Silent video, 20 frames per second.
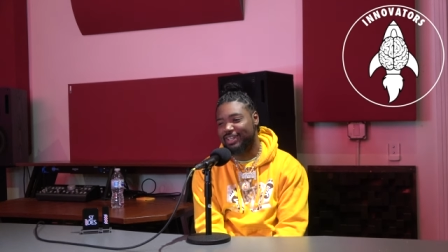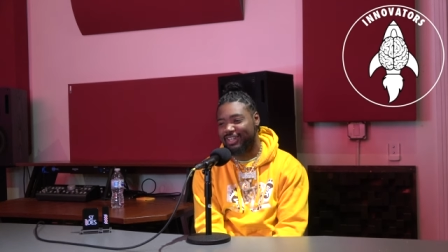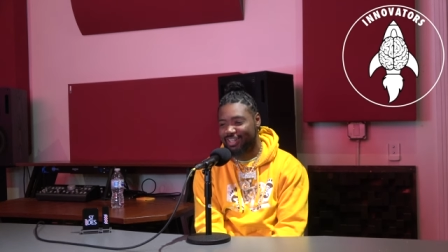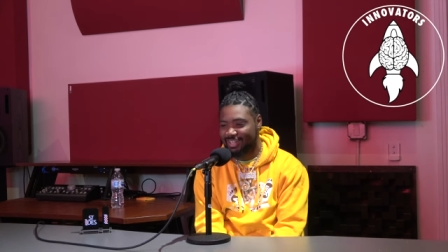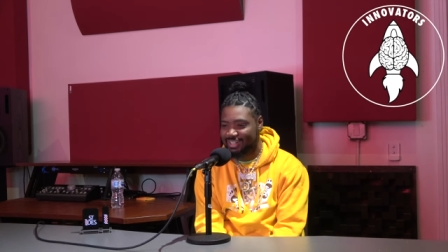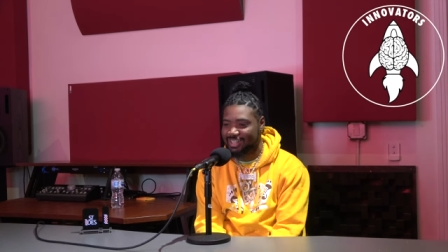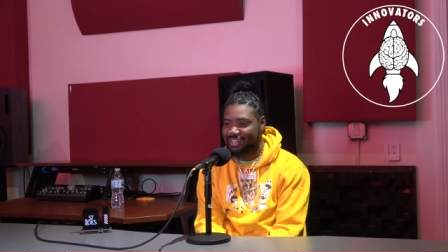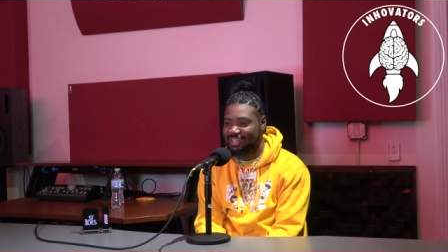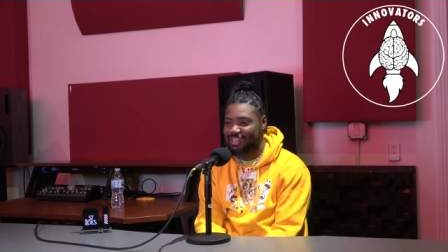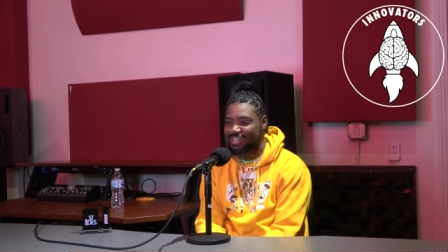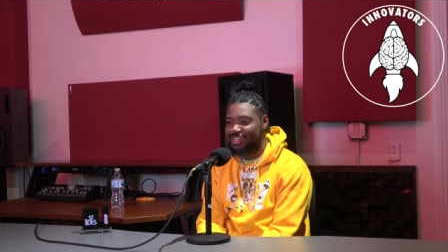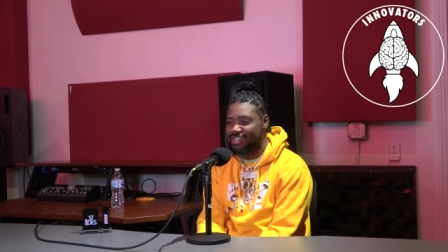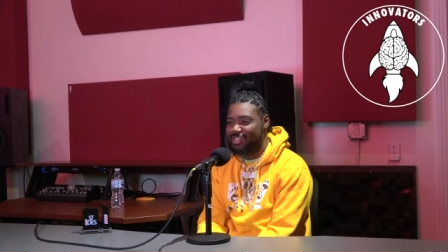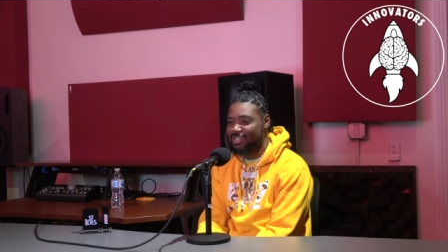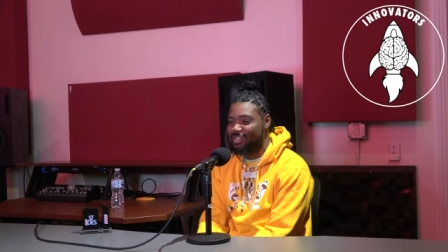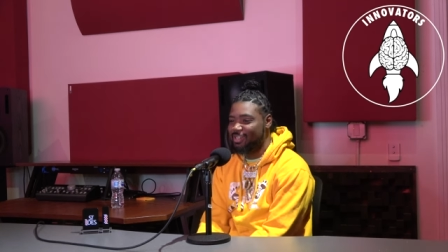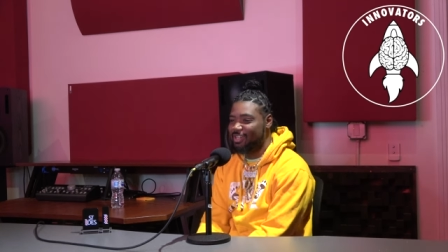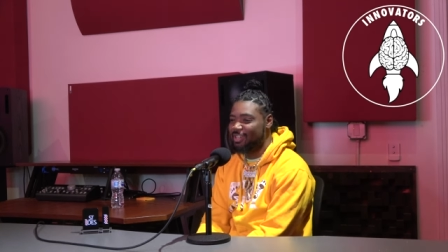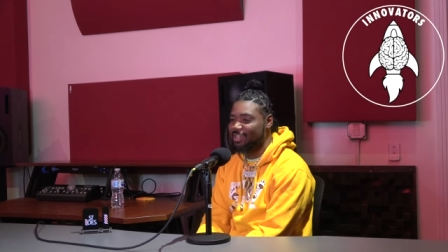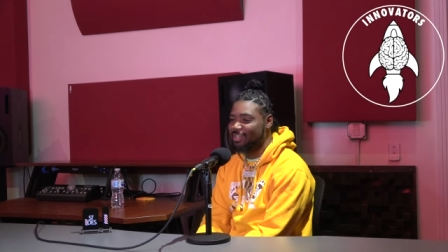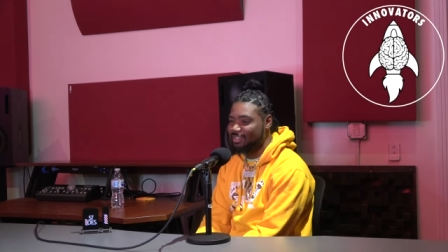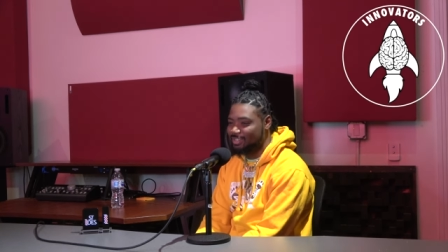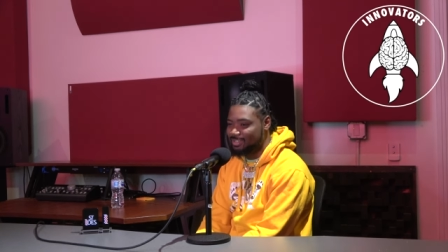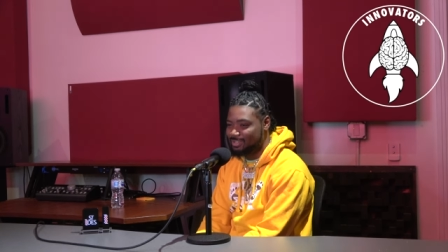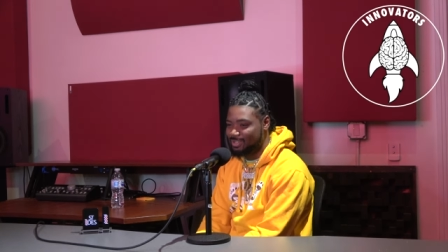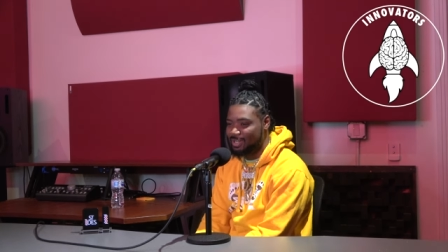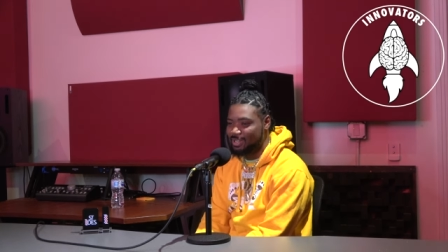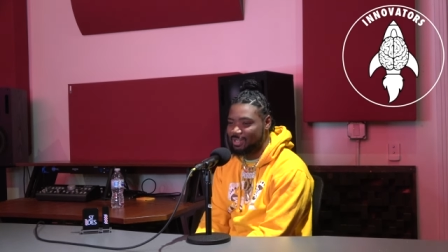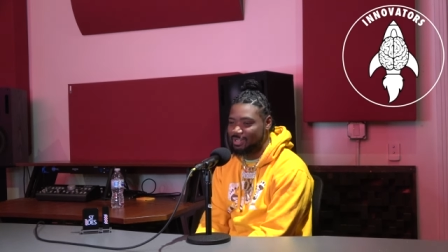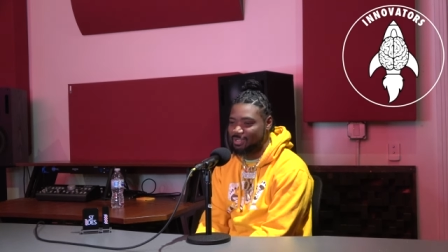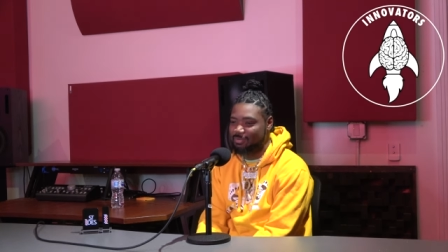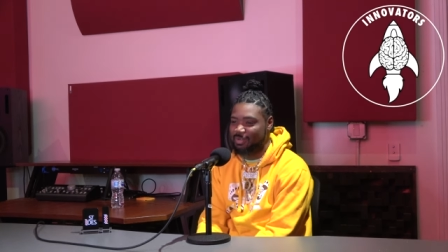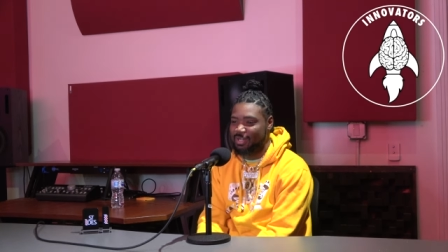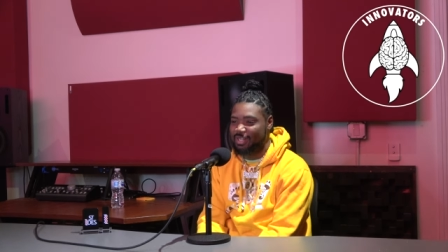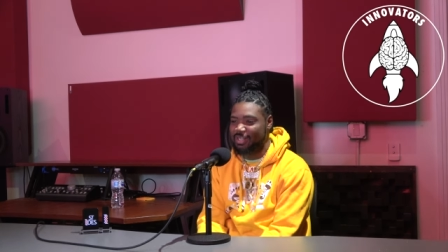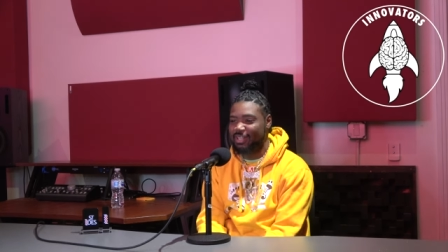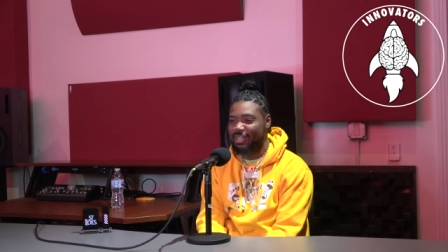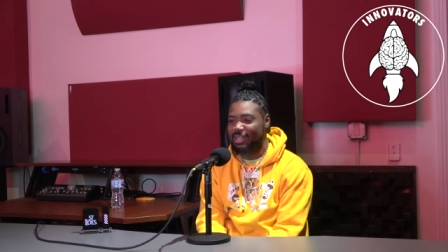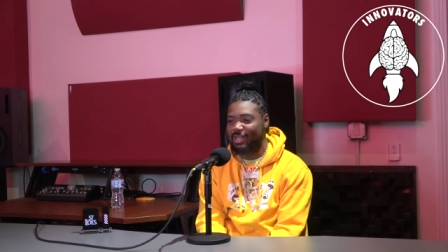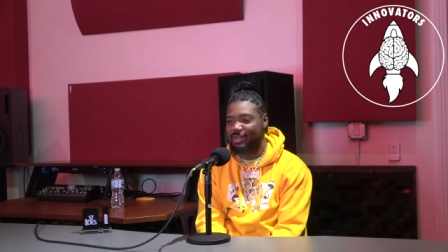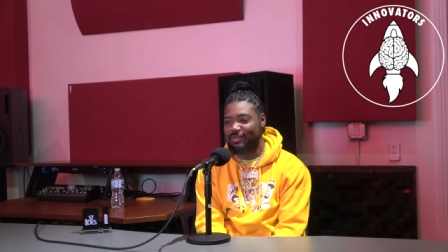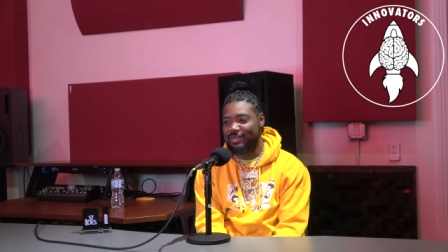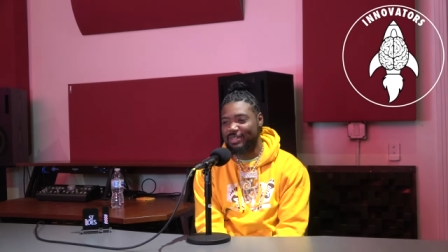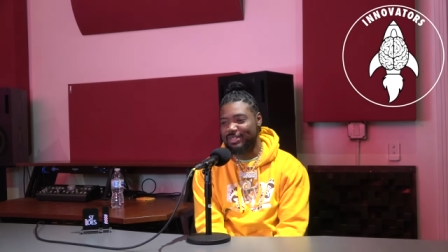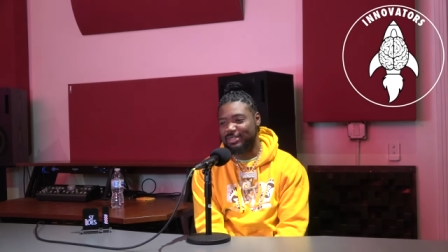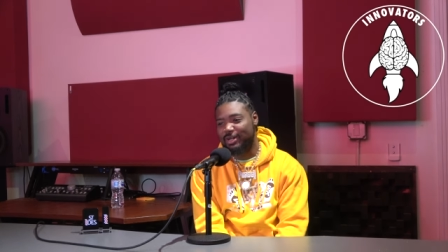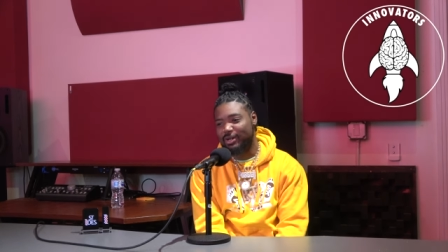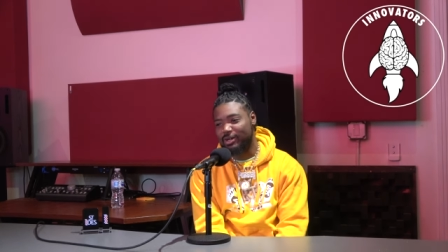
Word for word: to, you know, tarnish my name and yeah.